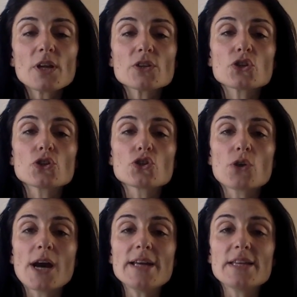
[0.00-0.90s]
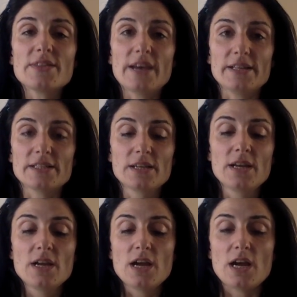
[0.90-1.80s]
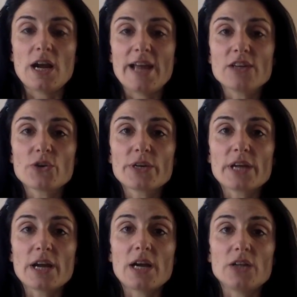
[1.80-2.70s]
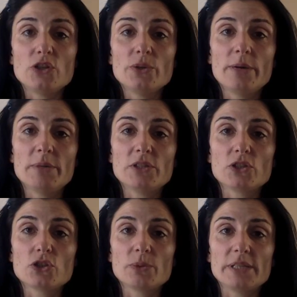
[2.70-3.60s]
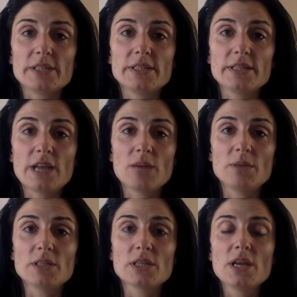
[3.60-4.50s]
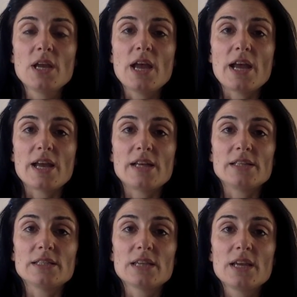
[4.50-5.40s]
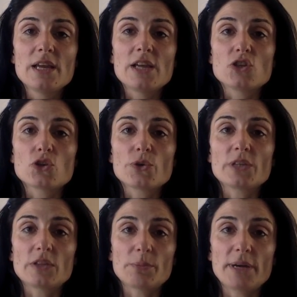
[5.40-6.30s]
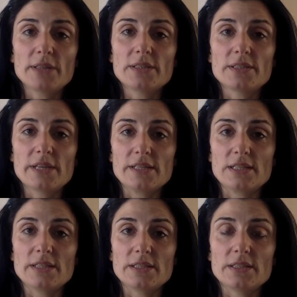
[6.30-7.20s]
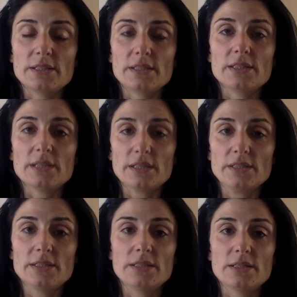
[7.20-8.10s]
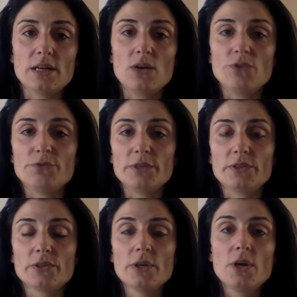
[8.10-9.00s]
so try that. Anchoring a new habit to an existing habit and ensuring that the practice takes less than 60 seconds to start off with.